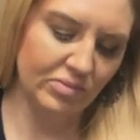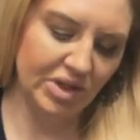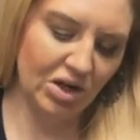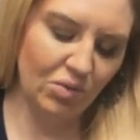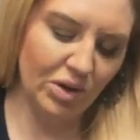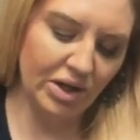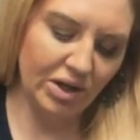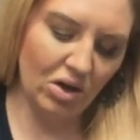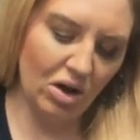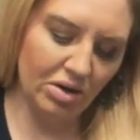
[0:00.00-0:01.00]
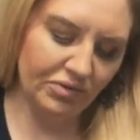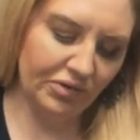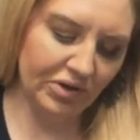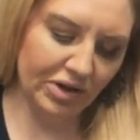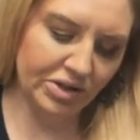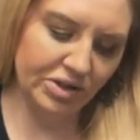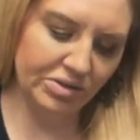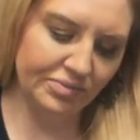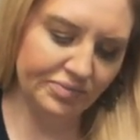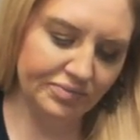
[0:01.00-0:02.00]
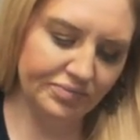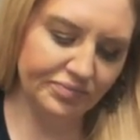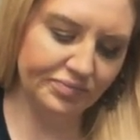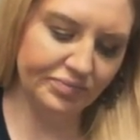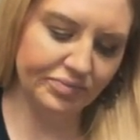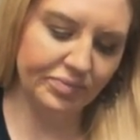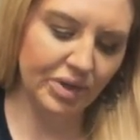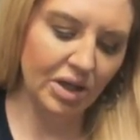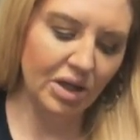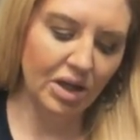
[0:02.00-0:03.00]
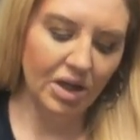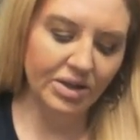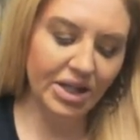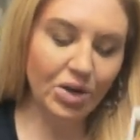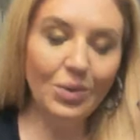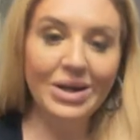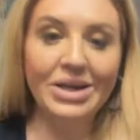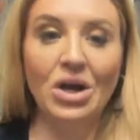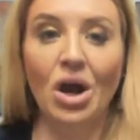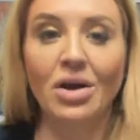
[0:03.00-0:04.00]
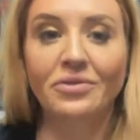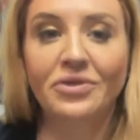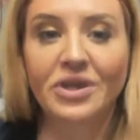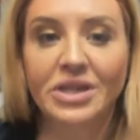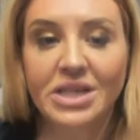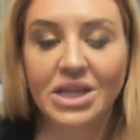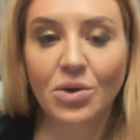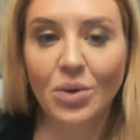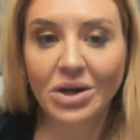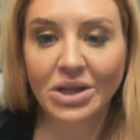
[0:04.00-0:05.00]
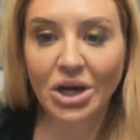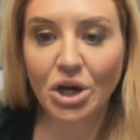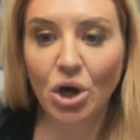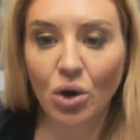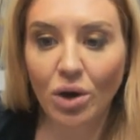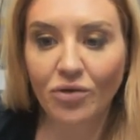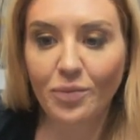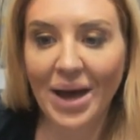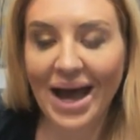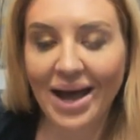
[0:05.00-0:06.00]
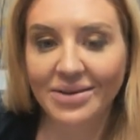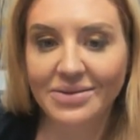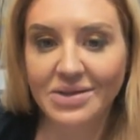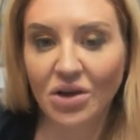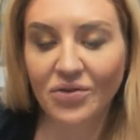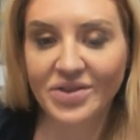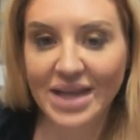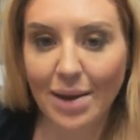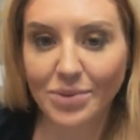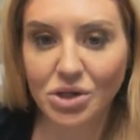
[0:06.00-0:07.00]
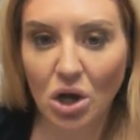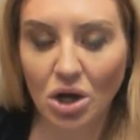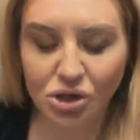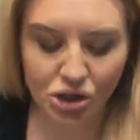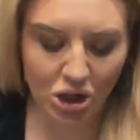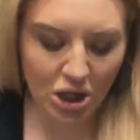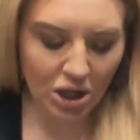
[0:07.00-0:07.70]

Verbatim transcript: they don't want any conflict. They don't want any conflict and they want to let go of past self sabotage.